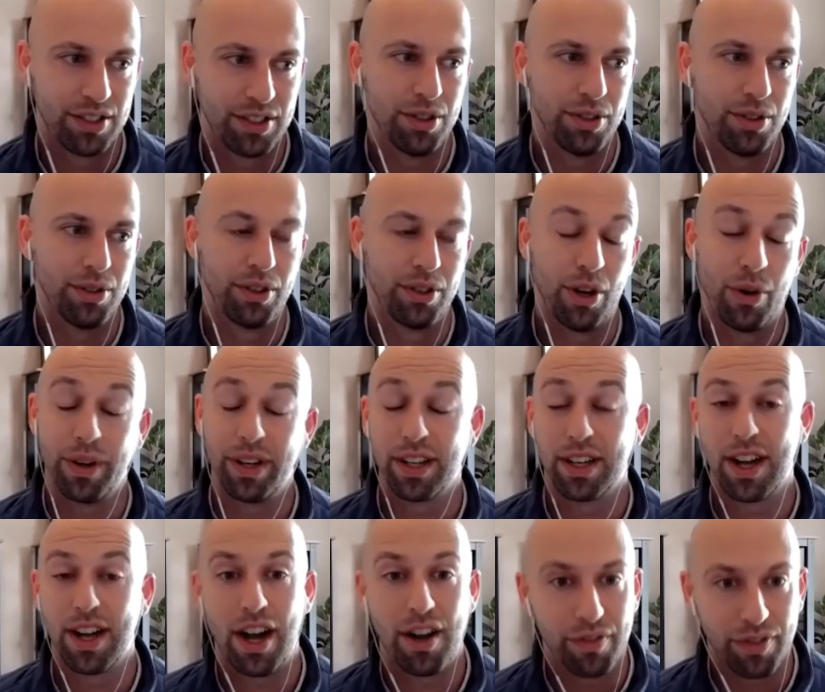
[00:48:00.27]
to going to
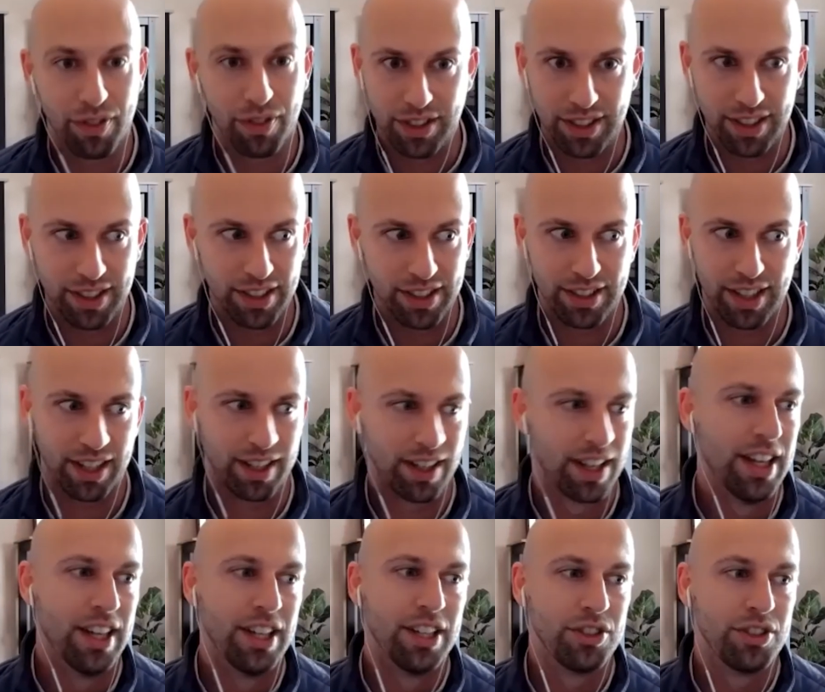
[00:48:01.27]
conferences. Like
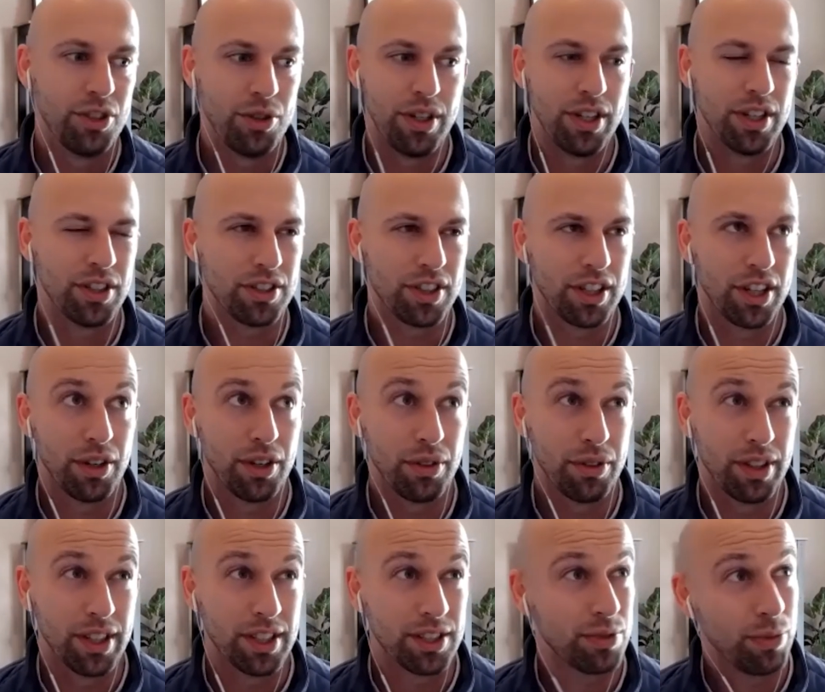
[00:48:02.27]
two years ago
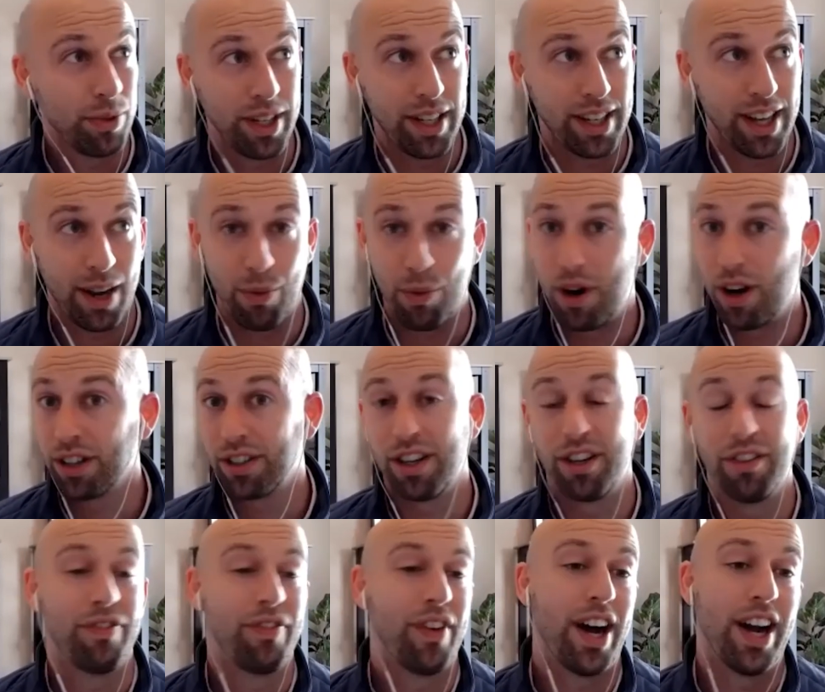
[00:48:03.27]
this week, I walked
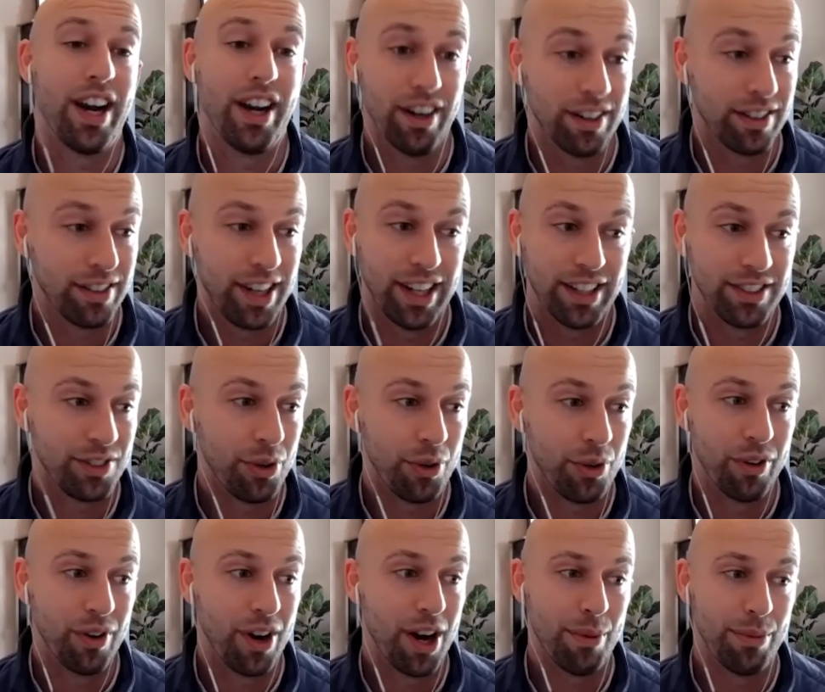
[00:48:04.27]
on fire at
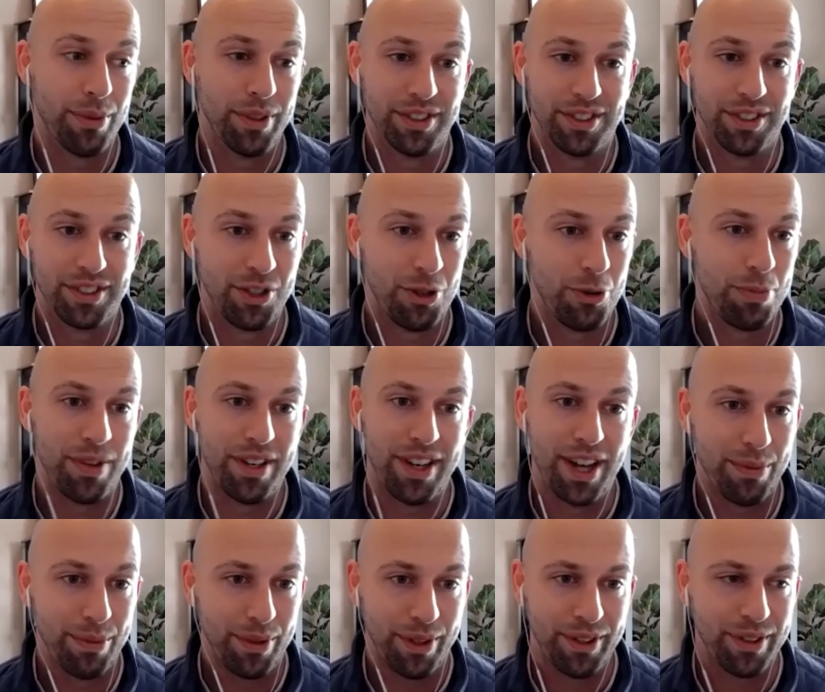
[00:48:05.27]
Tony Robbins
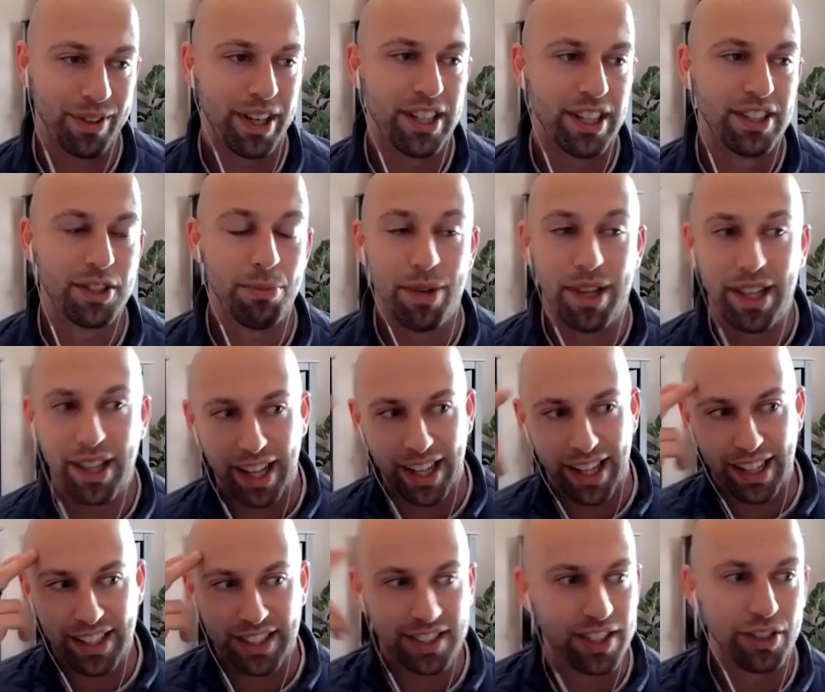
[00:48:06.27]
UPW, and to me, like
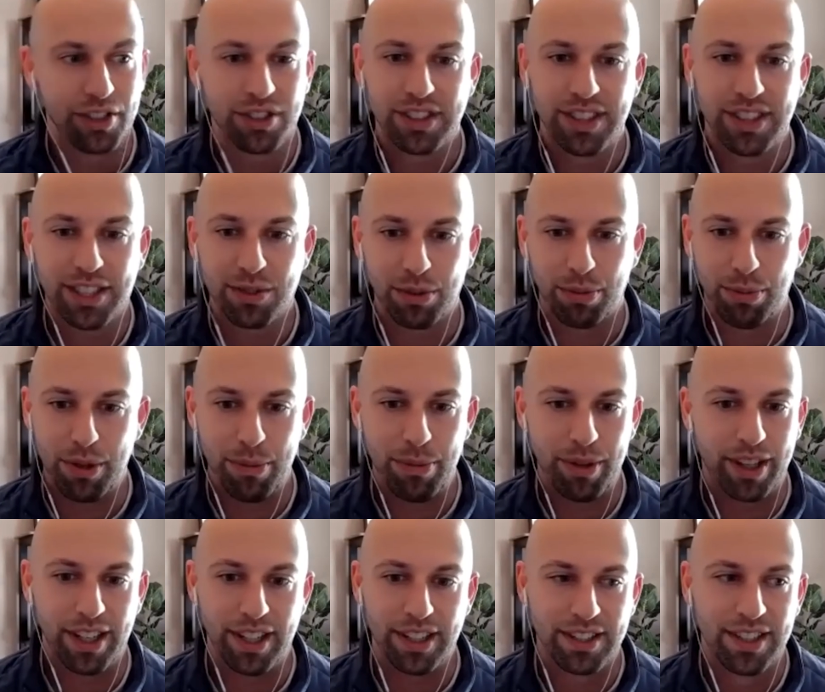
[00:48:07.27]
it still sticks with me
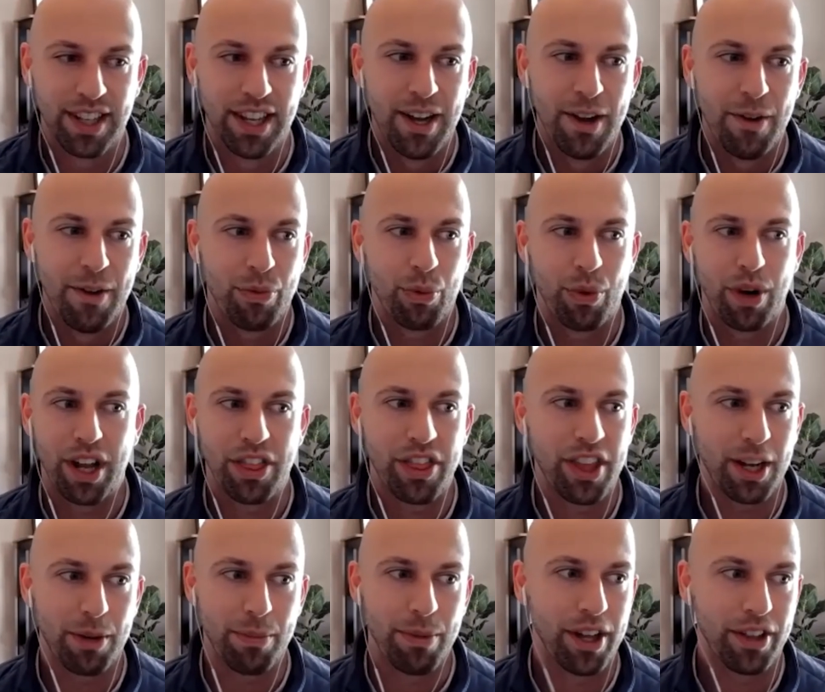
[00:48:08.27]
because when I
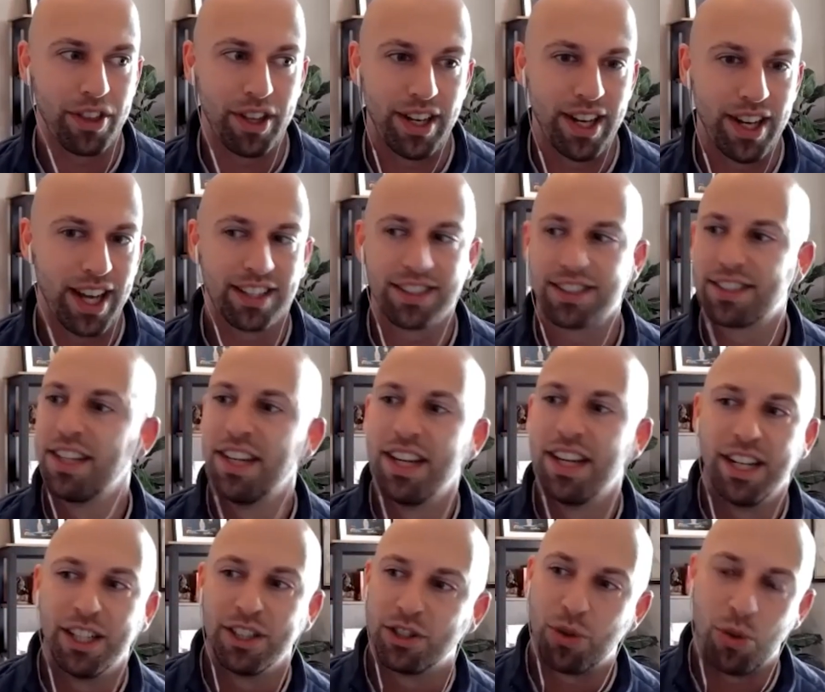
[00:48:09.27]
think about the next
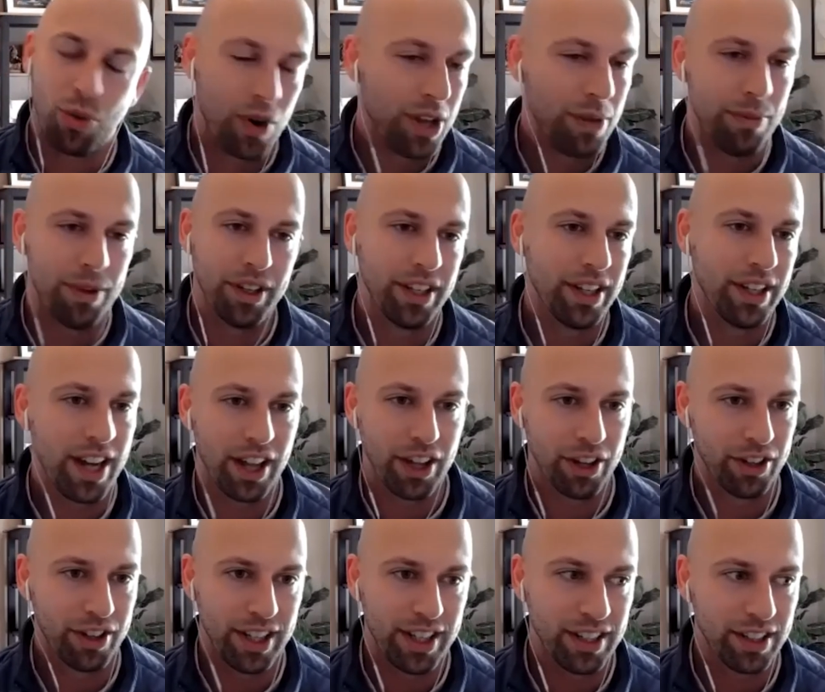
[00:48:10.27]
$20 million
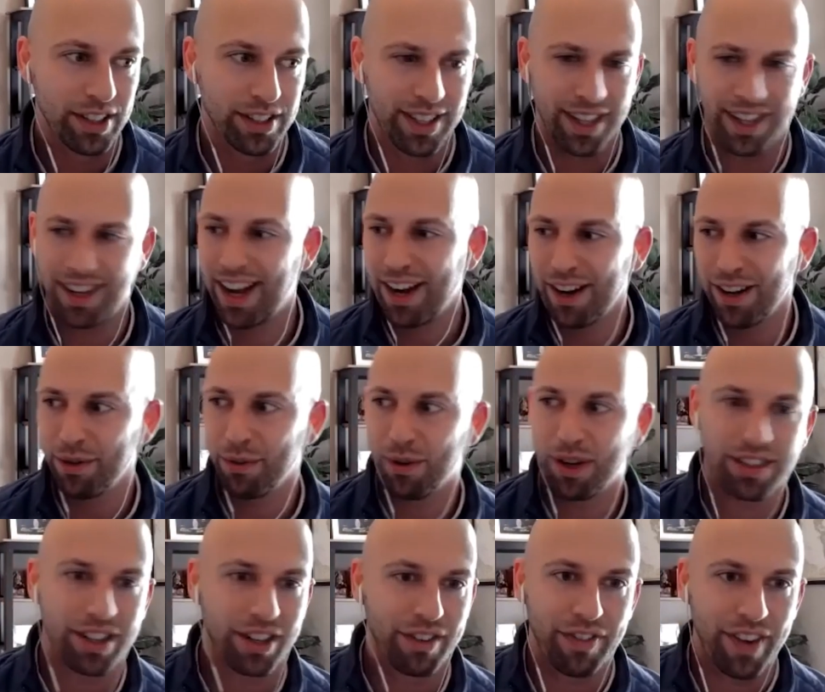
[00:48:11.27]
deal. It's like, I already
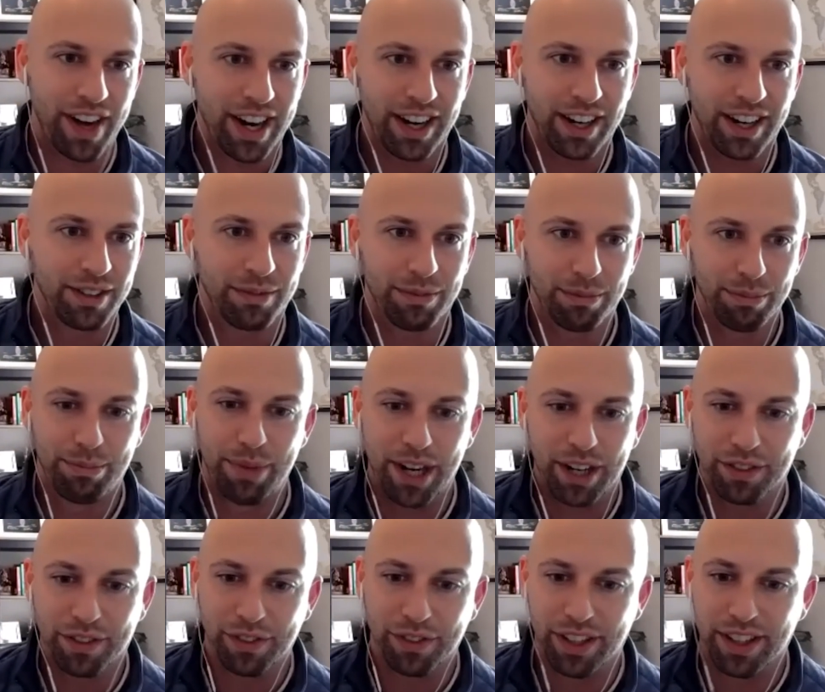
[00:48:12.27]
walked on fire
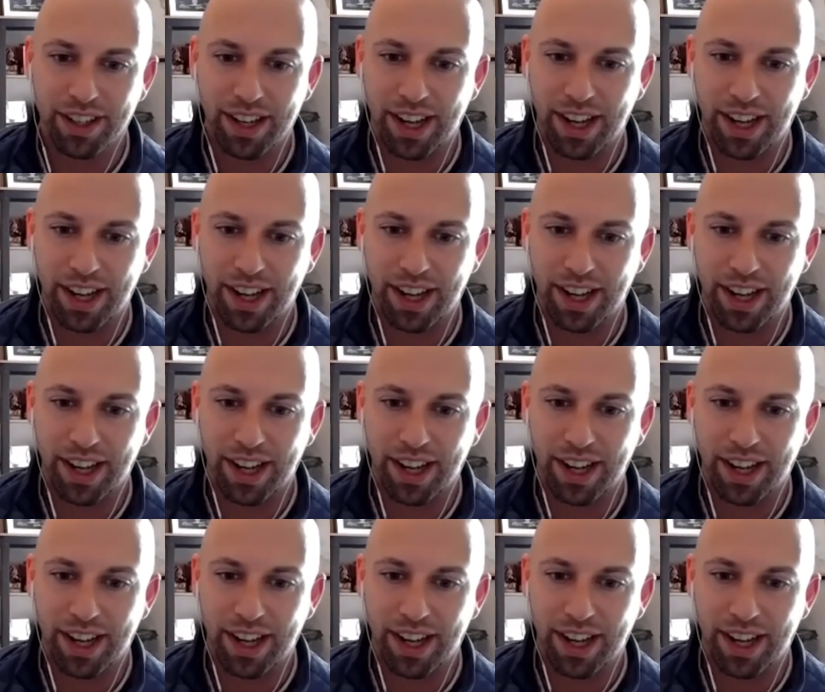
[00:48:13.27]
barefoot.